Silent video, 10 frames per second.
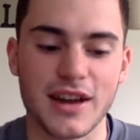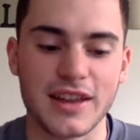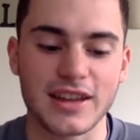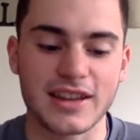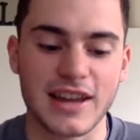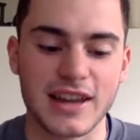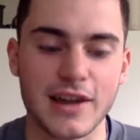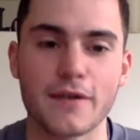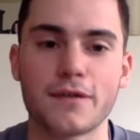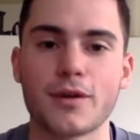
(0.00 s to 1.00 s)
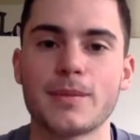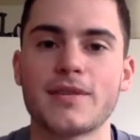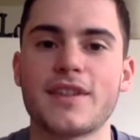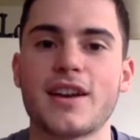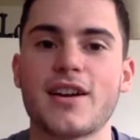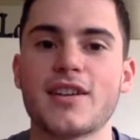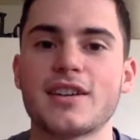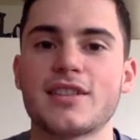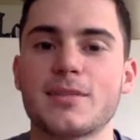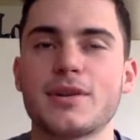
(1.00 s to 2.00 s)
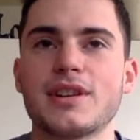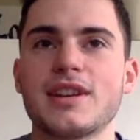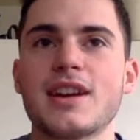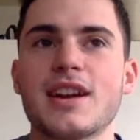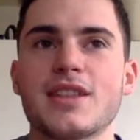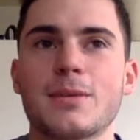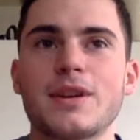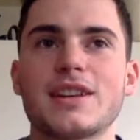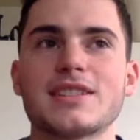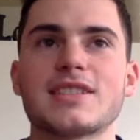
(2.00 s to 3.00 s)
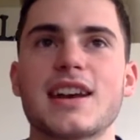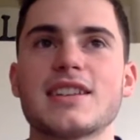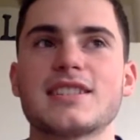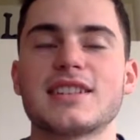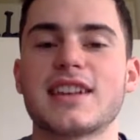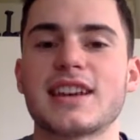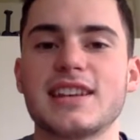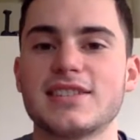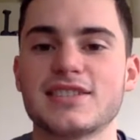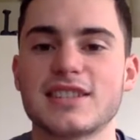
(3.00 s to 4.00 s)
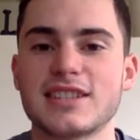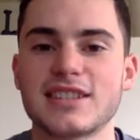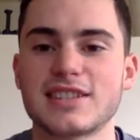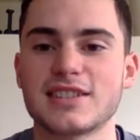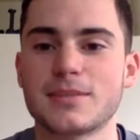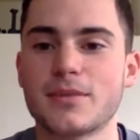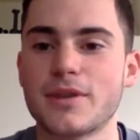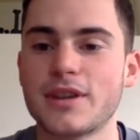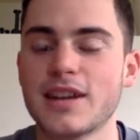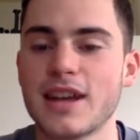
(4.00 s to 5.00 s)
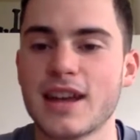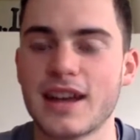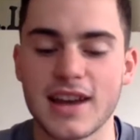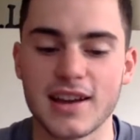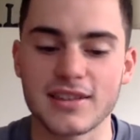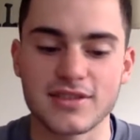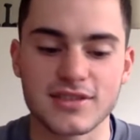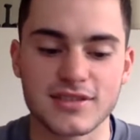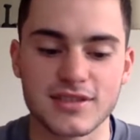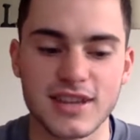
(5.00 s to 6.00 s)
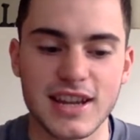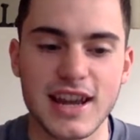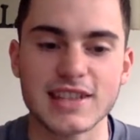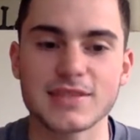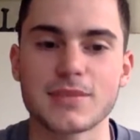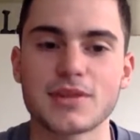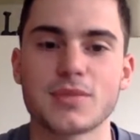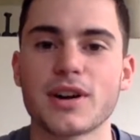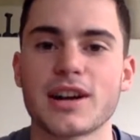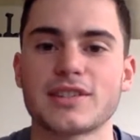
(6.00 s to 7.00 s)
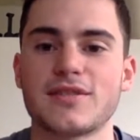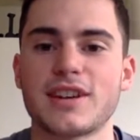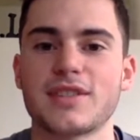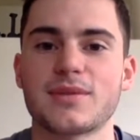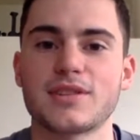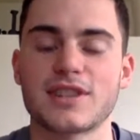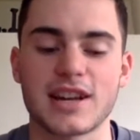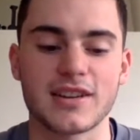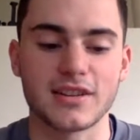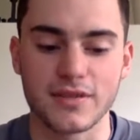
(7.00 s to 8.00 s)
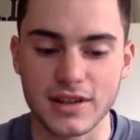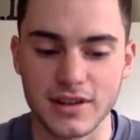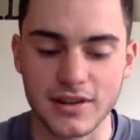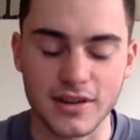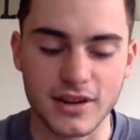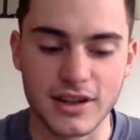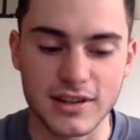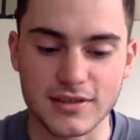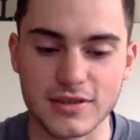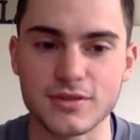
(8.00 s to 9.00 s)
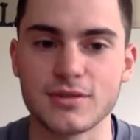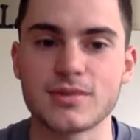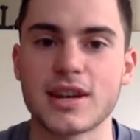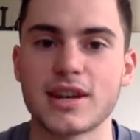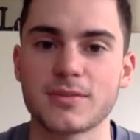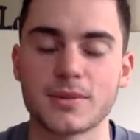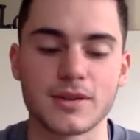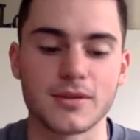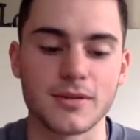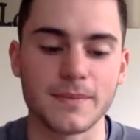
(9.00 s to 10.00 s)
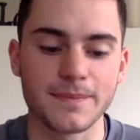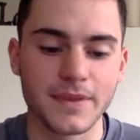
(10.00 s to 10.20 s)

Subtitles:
I like how informative they are. They're pretty concise, and like he just gets to the point, and he has some good workouts if you guys want to check out his video or his YouTube channel. It's pretty cool.